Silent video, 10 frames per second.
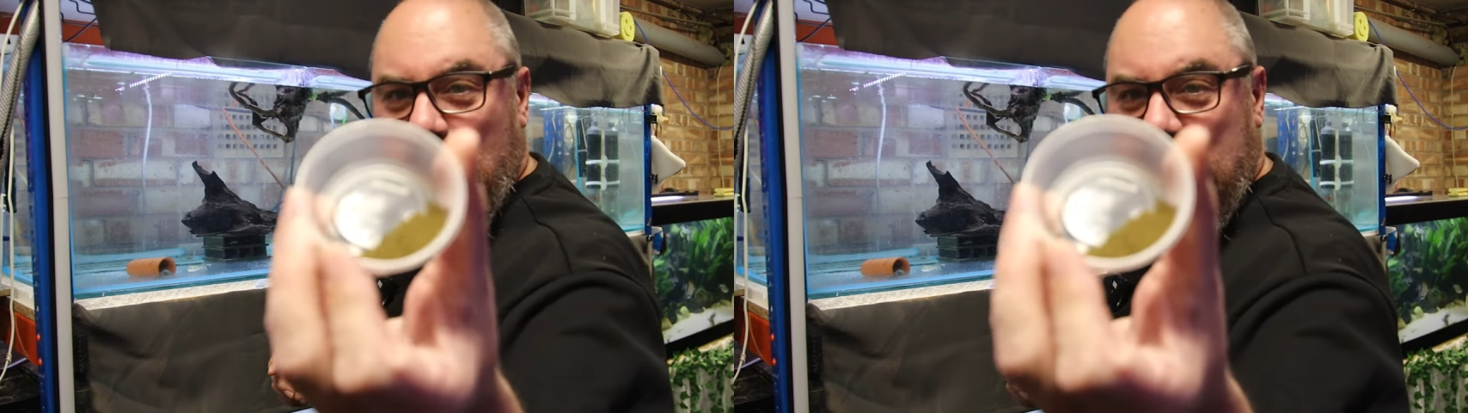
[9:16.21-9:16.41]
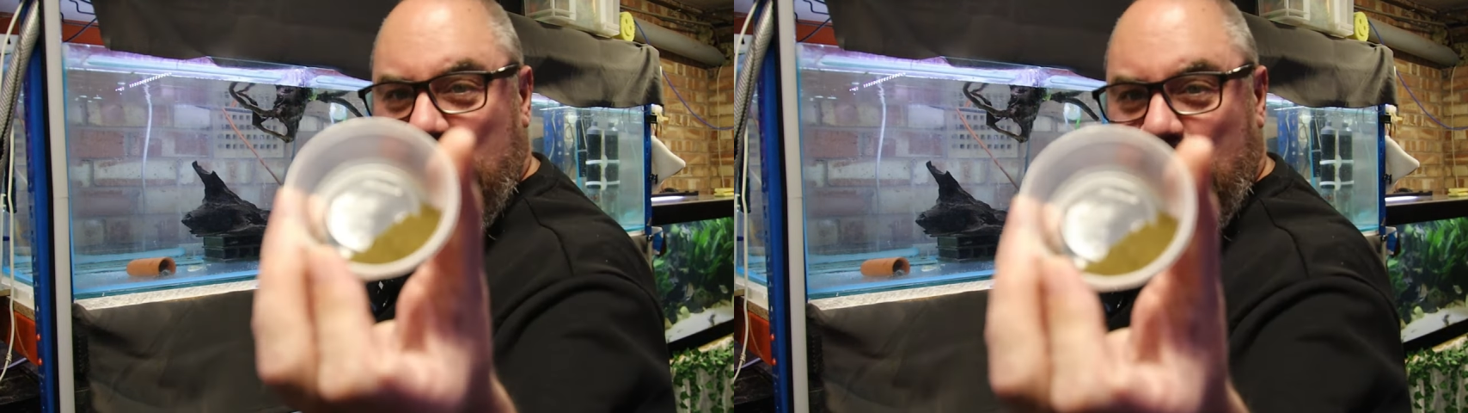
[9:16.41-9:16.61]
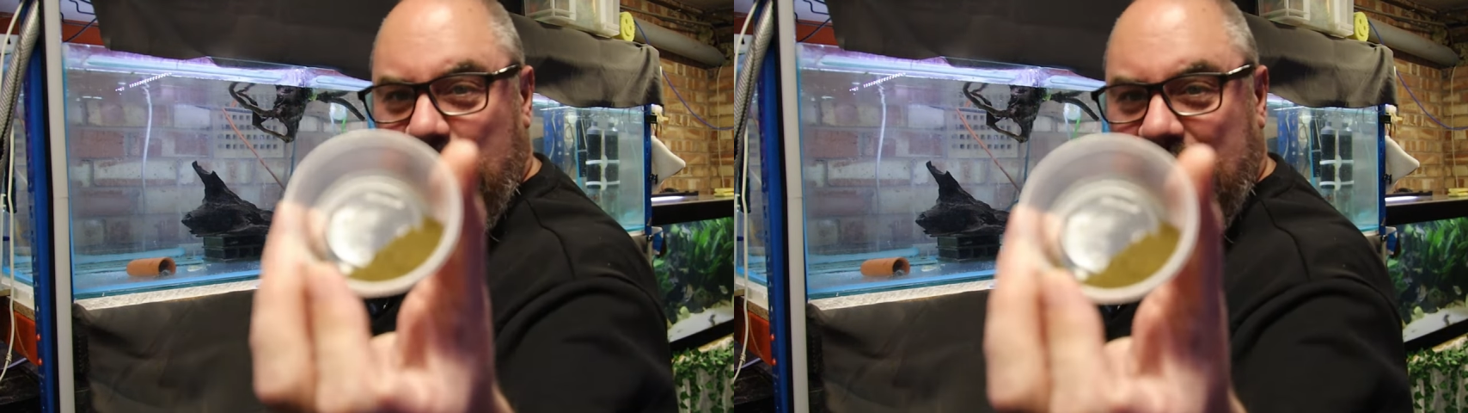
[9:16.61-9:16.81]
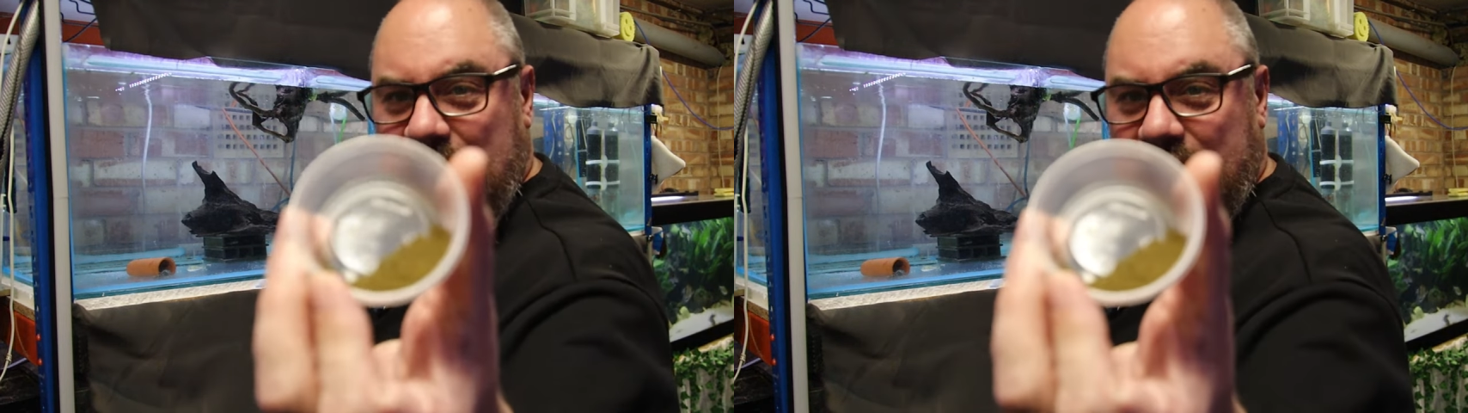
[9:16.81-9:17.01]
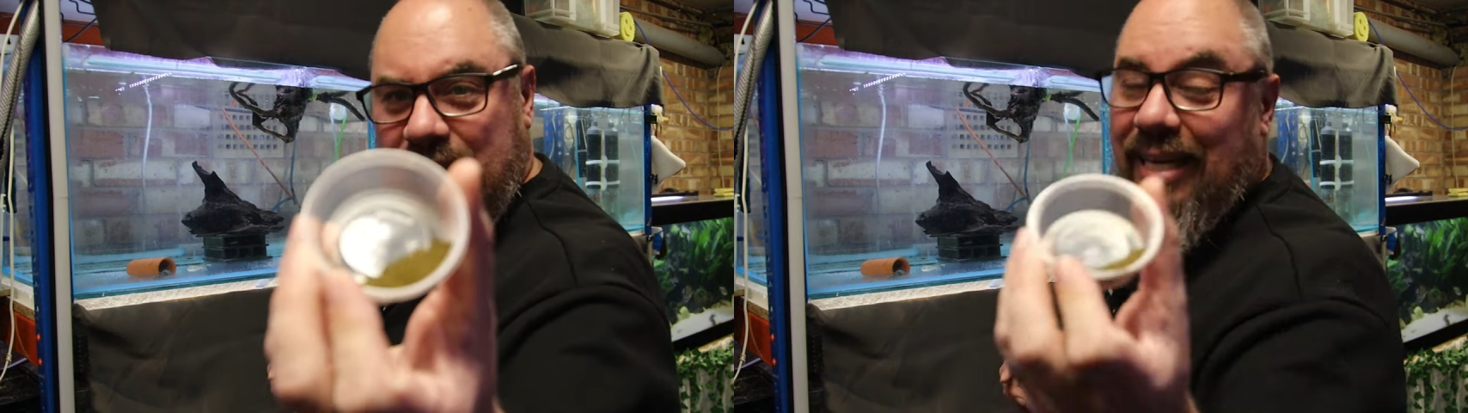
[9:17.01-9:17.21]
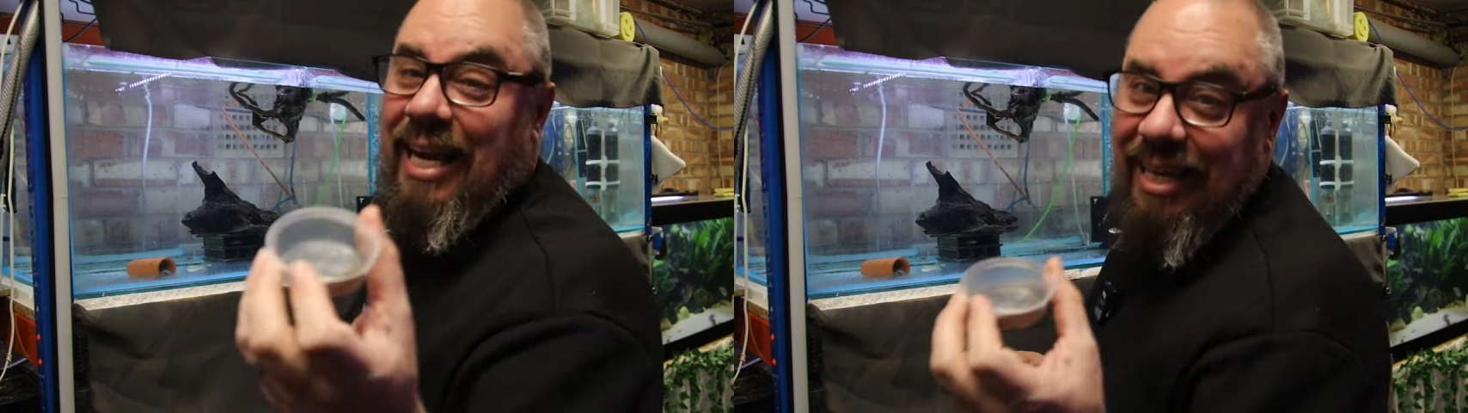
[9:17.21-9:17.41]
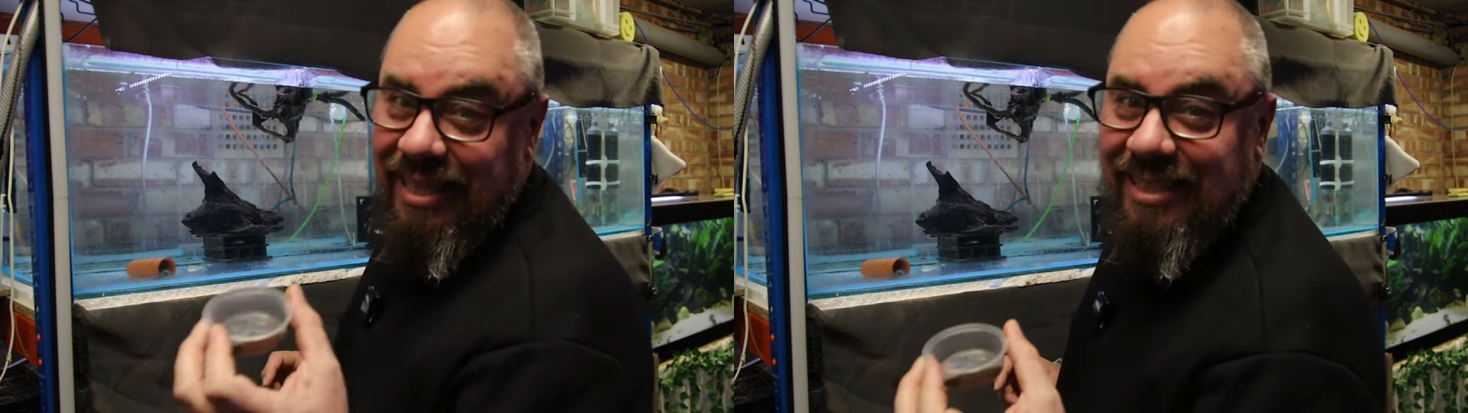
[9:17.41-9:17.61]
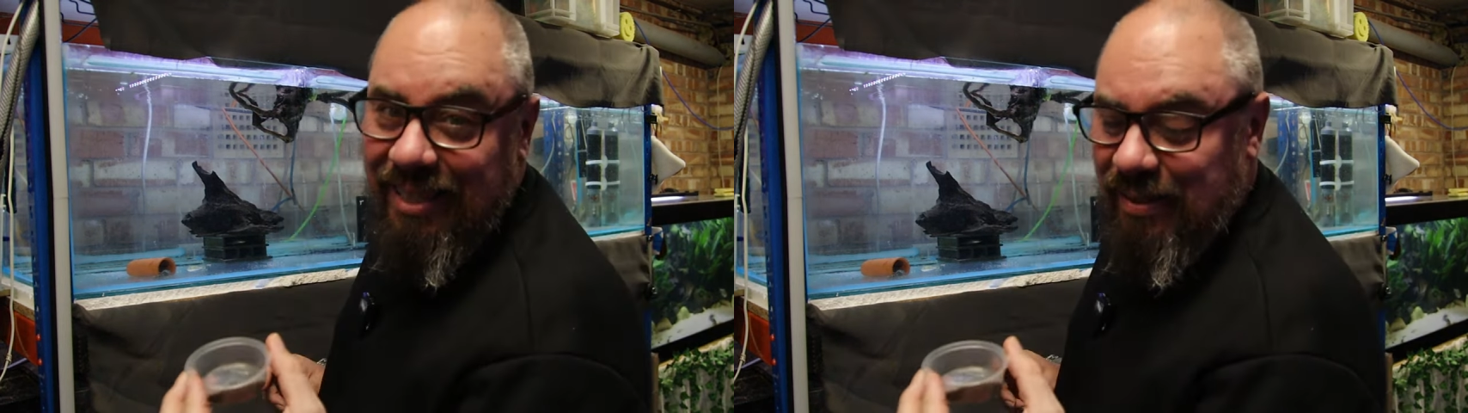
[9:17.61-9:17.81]
Micro pellets,
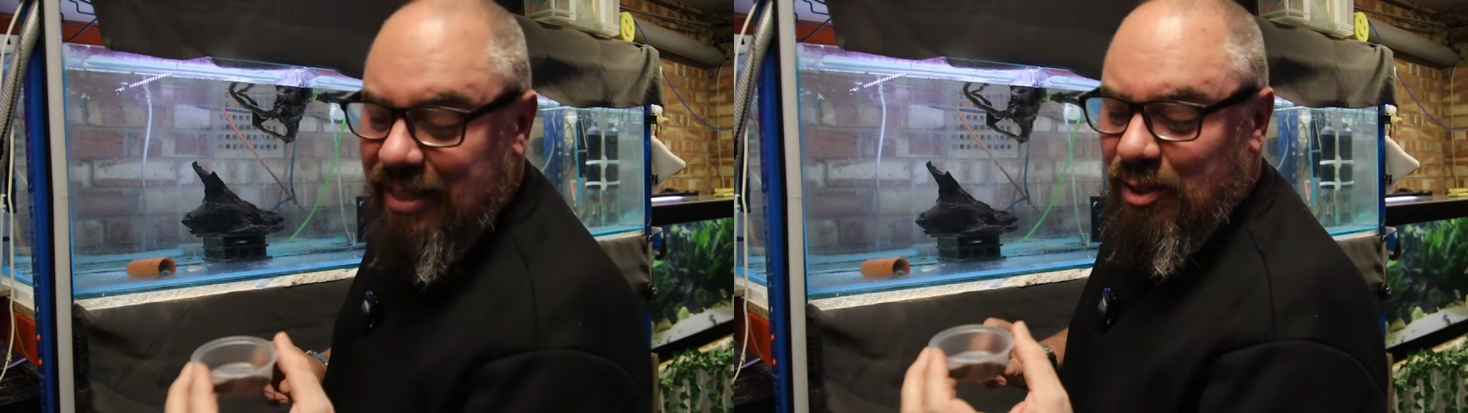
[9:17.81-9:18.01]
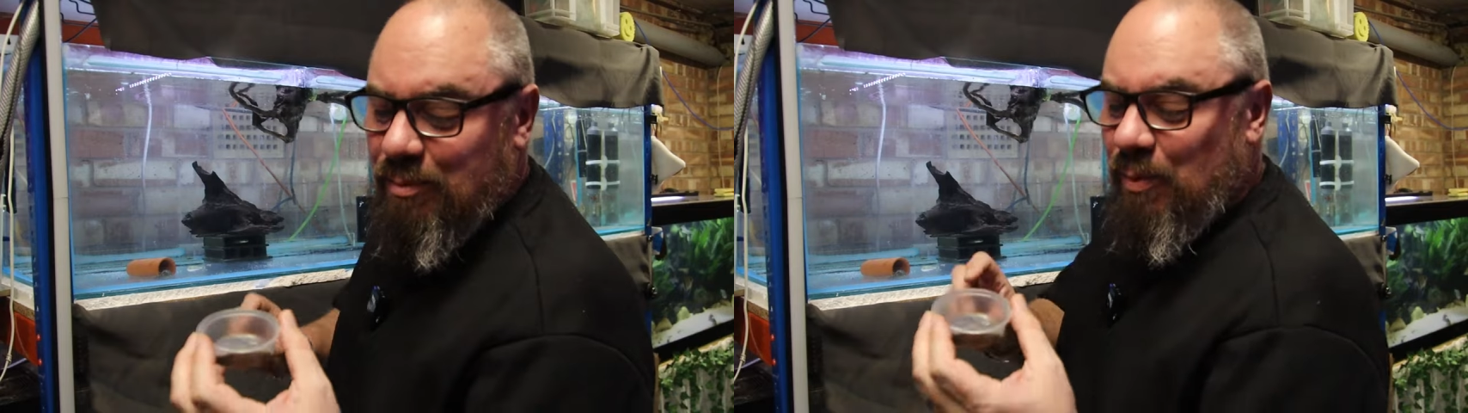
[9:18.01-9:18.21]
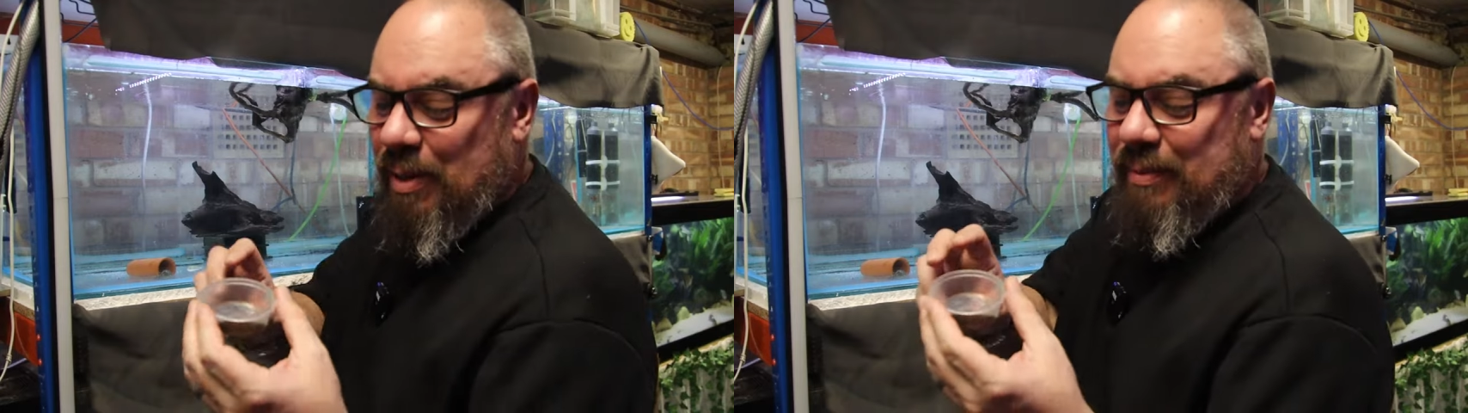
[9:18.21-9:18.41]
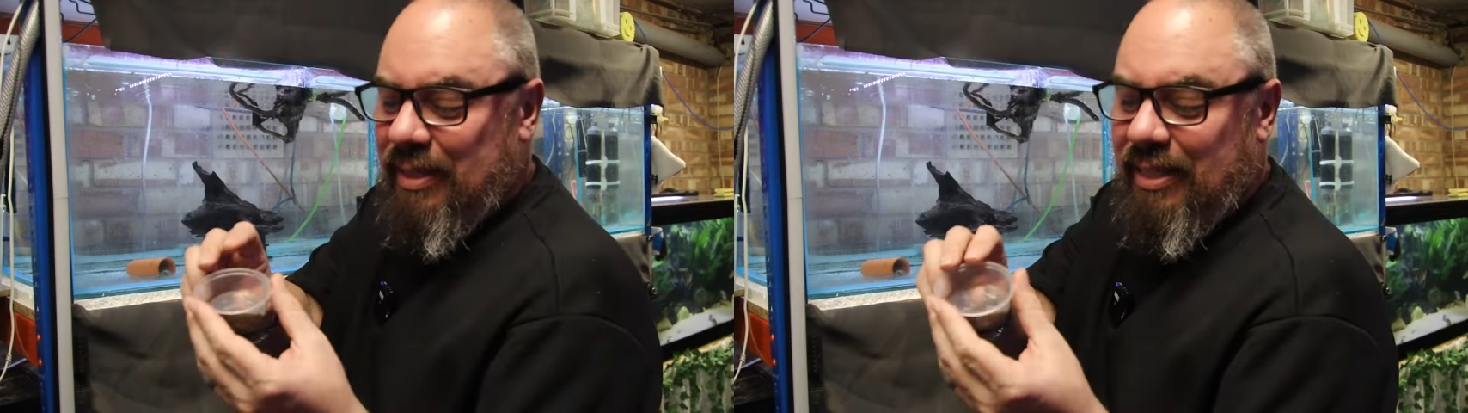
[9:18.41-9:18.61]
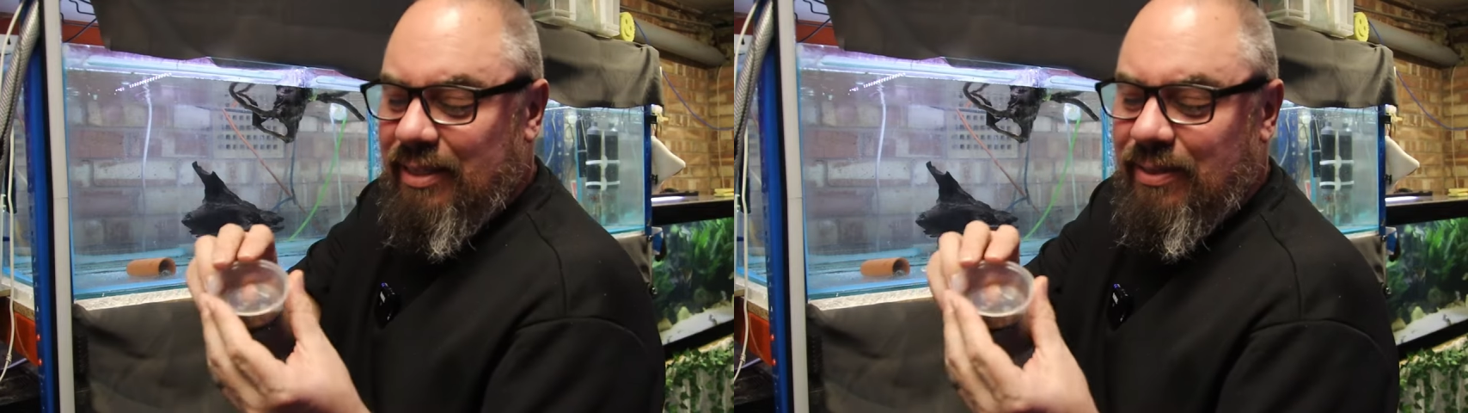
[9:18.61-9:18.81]
again, I sell these on my website,